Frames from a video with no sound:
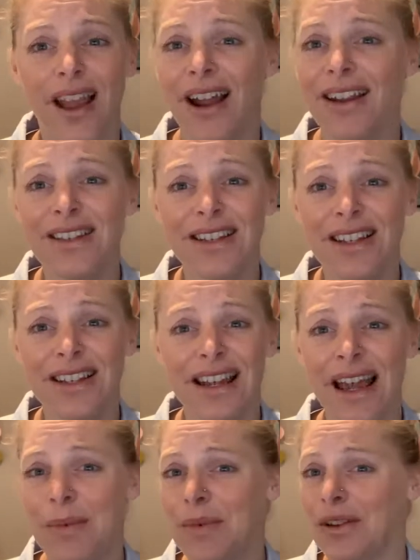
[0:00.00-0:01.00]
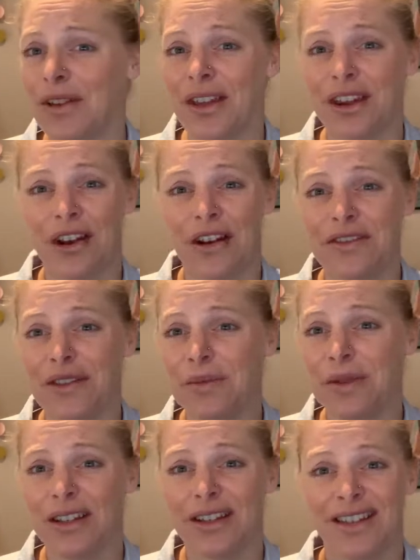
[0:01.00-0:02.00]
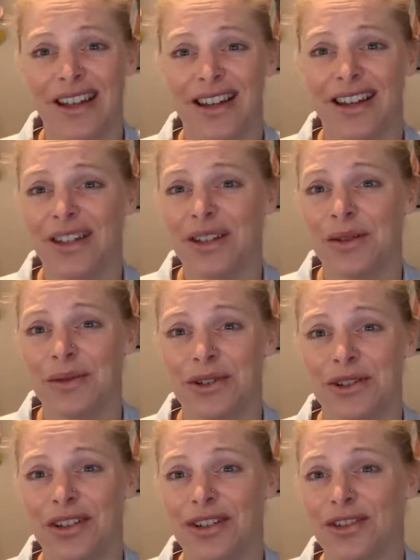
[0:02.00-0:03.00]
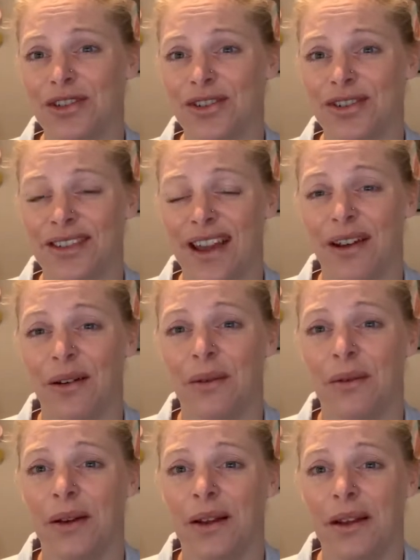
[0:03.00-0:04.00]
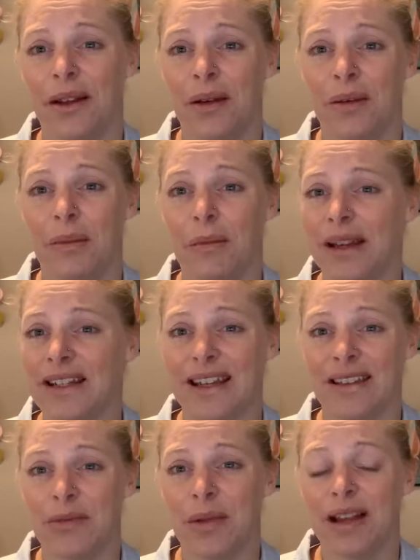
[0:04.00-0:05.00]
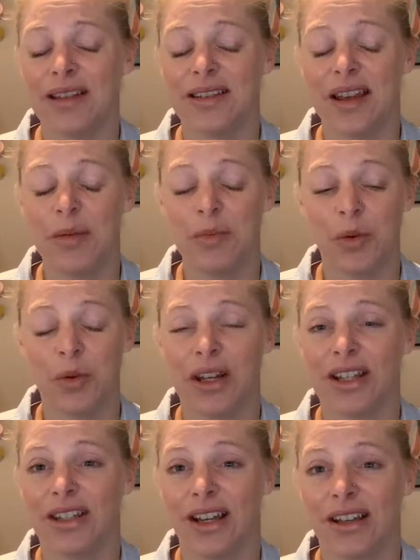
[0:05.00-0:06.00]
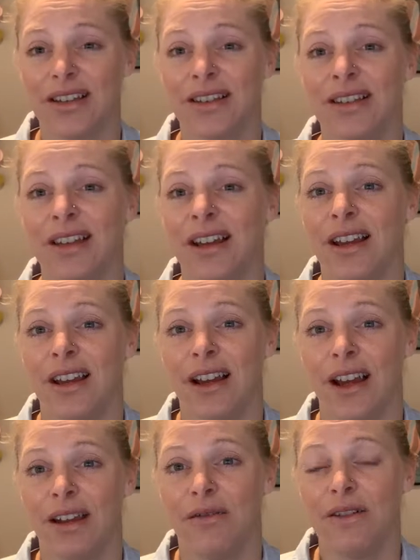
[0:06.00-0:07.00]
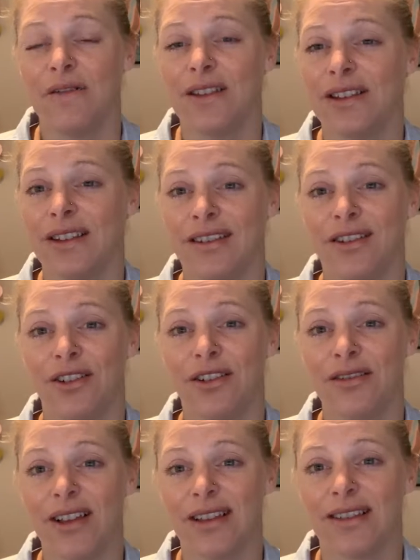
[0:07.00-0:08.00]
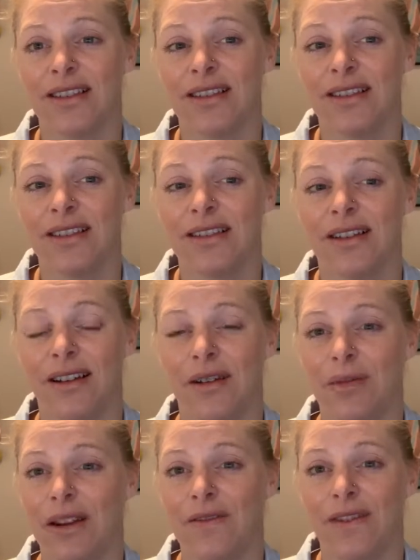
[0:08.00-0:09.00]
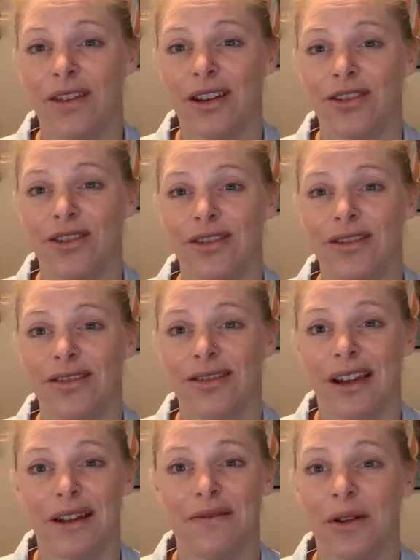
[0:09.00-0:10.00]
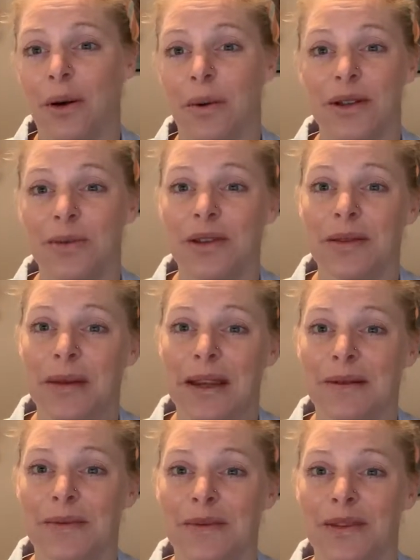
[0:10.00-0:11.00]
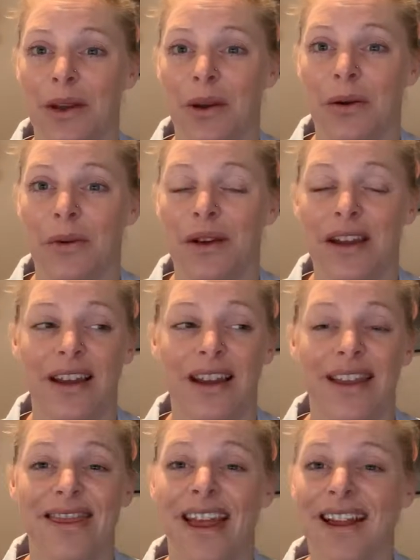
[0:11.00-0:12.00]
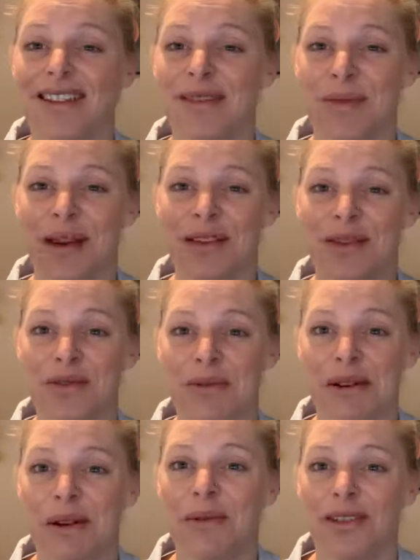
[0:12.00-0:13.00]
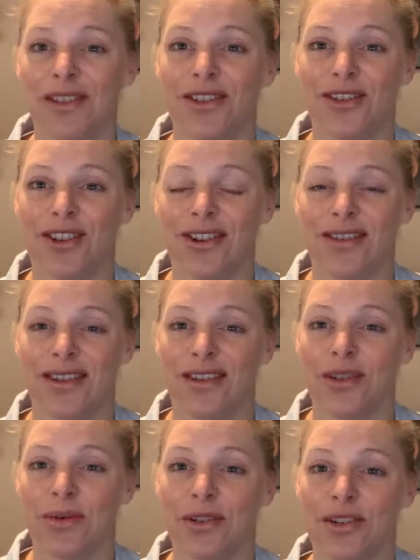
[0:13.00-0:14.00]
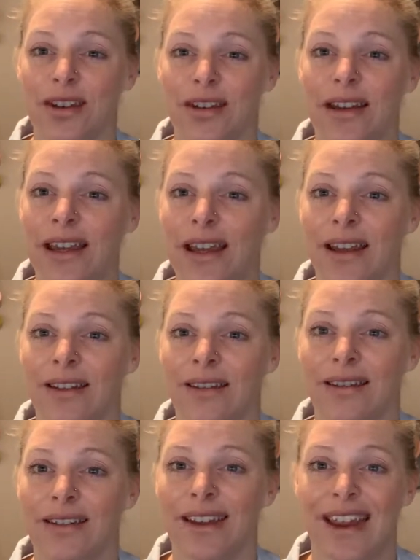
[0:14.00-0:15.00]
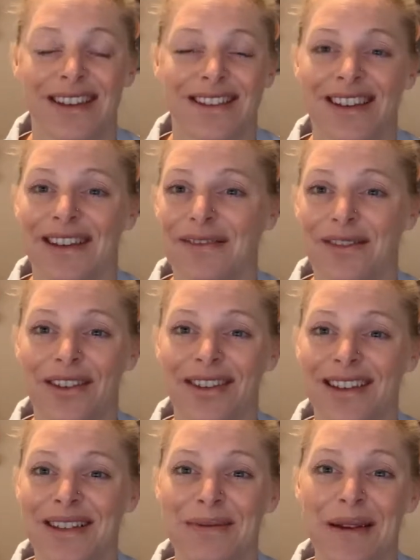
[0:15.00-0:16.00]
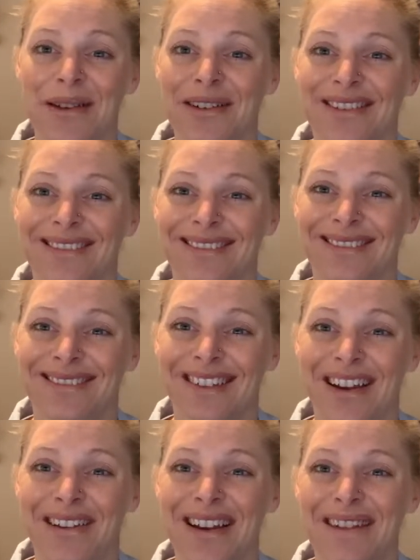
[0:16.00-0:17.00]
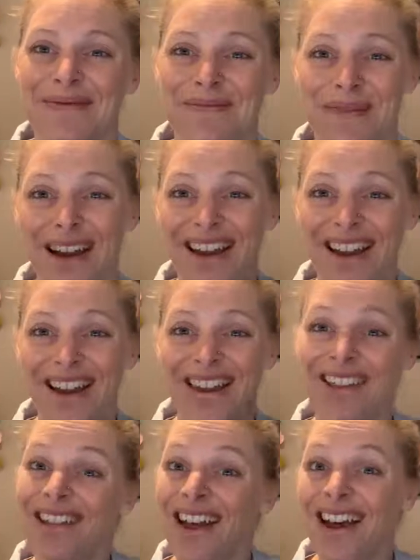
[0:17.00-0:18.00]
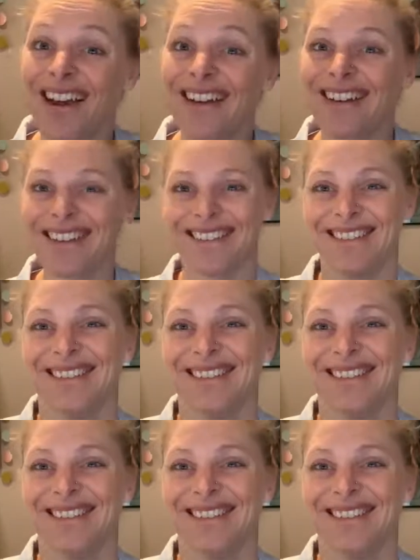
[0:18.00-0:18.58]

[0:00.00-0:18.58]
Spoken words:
honestly doesn't happen all that often because that intuition is just now my daily mindset. But when it does, I revisit her lessons, and I feel like she's kind of always with me. So that's my story with Yushika's intuition, and can't say enough good things about her. All right, bye, good luck.